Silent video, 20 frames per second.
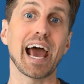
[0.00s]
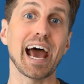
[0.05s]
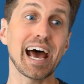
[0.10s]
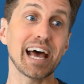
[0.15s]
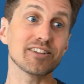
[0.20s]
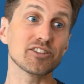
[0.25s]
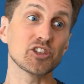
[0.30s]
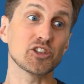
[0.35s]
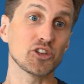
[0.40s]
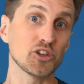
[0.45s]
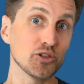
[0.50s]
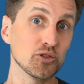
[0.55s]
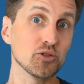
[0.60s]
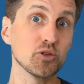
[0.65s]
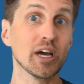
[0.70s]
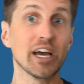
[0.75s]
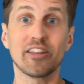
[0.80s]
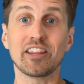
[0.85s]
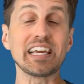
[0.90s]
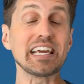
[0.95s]
as
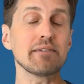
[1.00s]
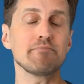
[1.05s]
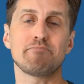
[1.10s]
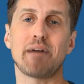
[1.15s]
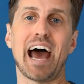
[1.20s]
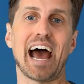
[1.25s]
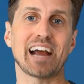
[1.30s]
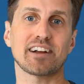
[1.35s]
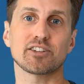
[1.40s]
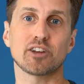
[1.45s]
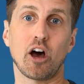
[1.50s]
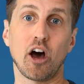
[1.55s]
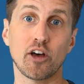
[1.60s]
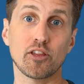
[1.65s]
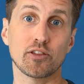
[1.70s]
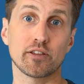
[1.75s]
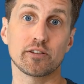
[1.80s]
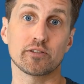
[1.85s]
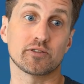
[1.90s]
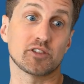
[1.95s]
to the impact
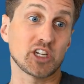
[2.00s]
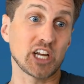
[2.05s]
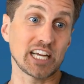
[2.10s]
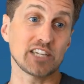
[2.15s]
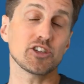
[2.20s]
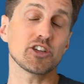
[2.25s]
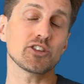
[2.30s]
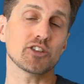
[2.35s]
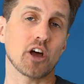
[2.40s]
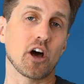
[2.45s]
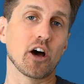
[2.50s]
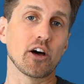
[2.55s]
on the changes,